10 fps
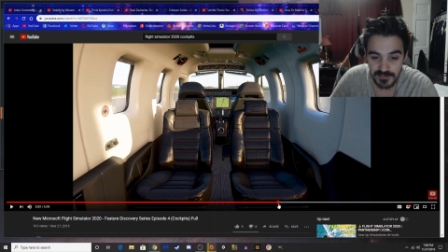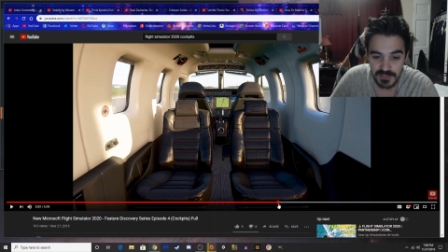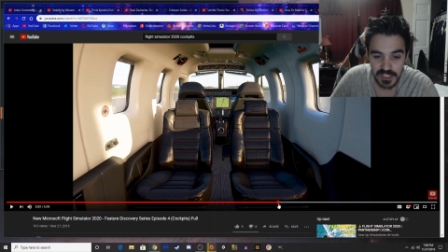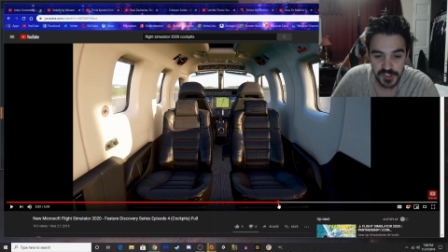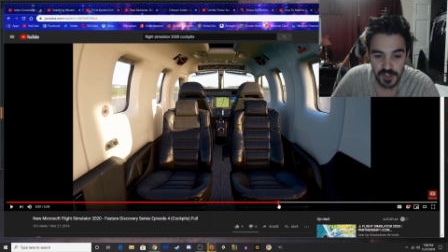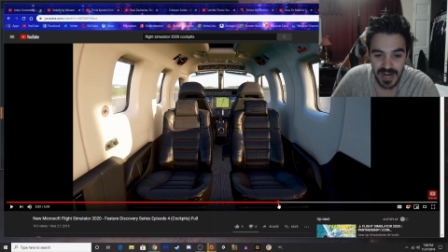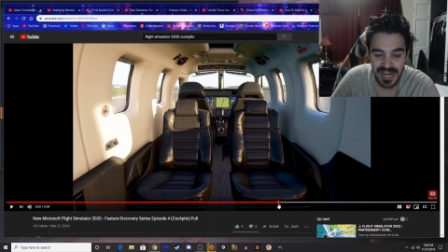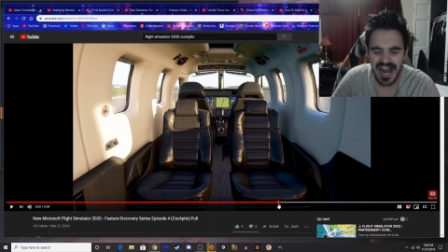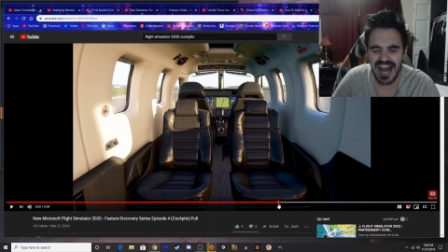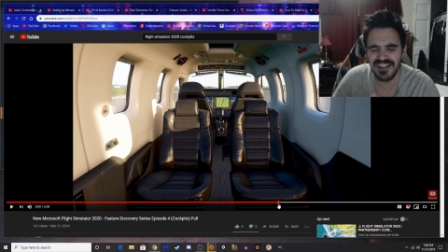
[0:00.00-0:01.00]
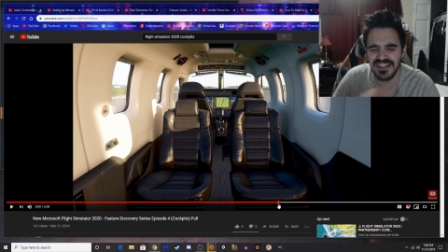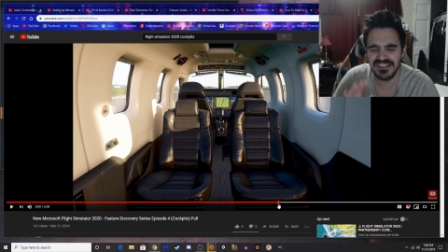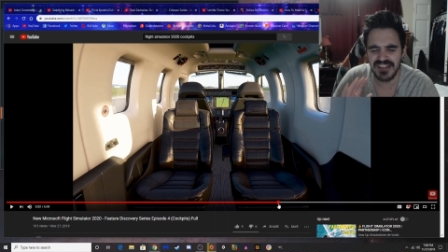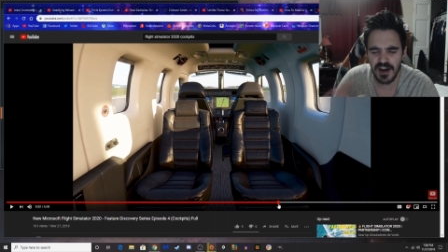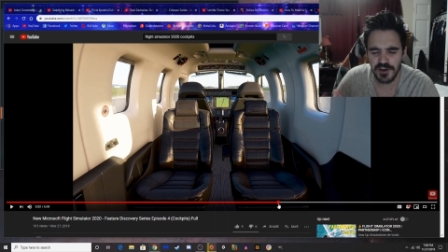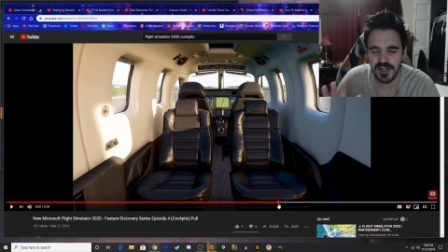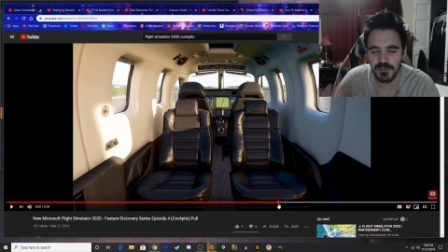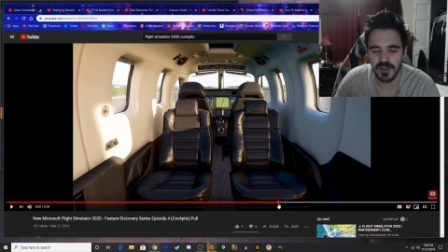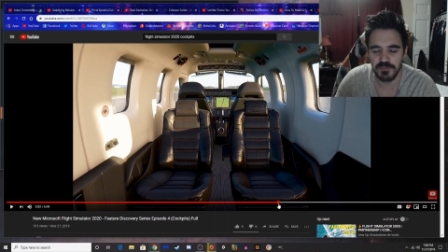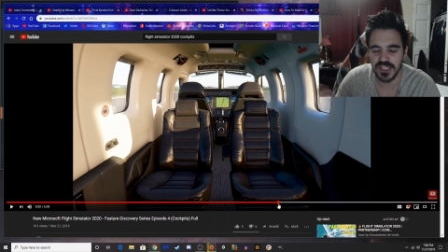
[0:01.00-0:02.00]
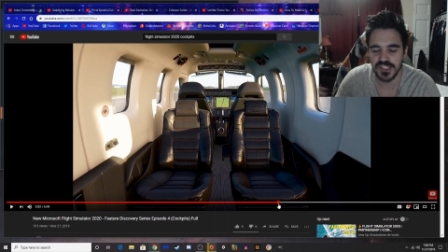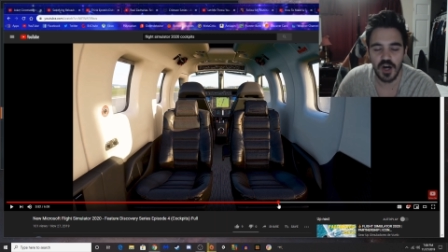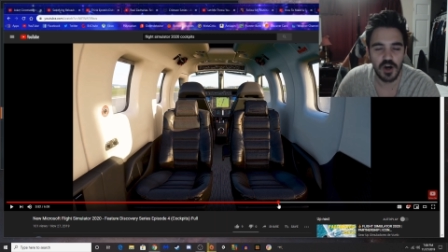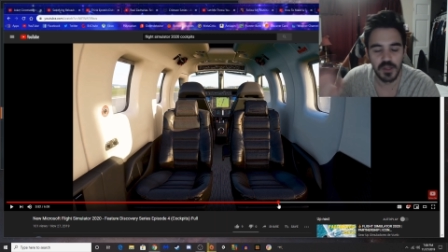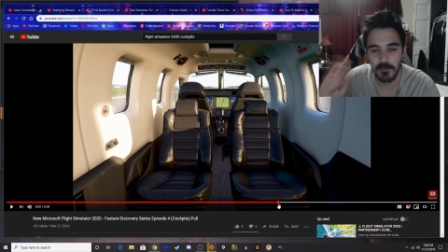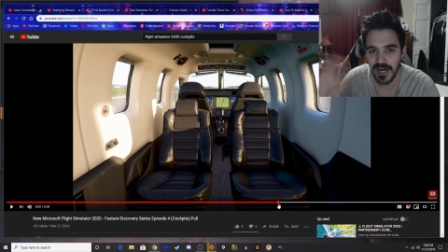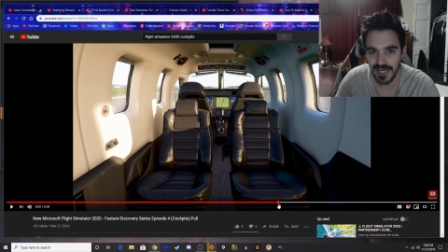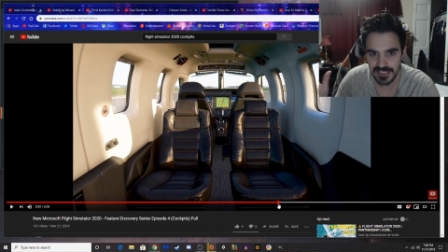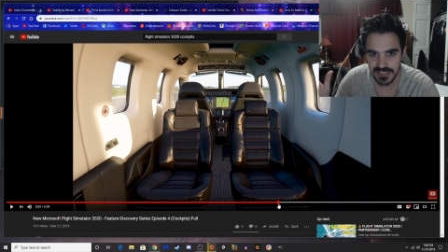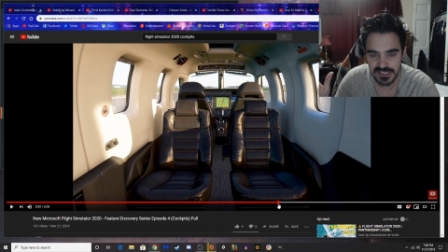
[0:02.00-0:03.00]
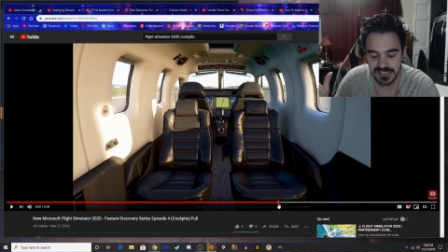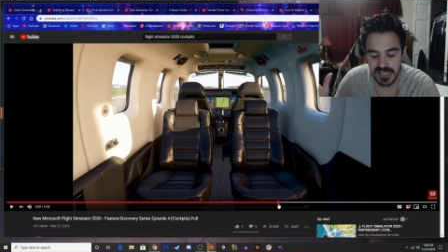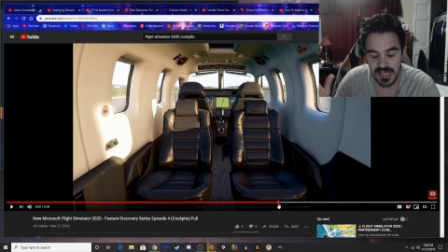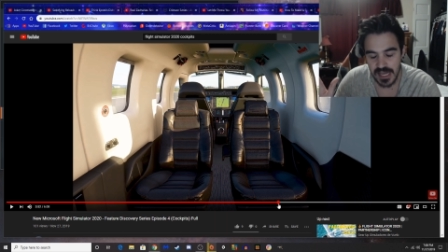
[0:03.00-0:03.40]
So I highly doubt you're going to be able to press all the buttons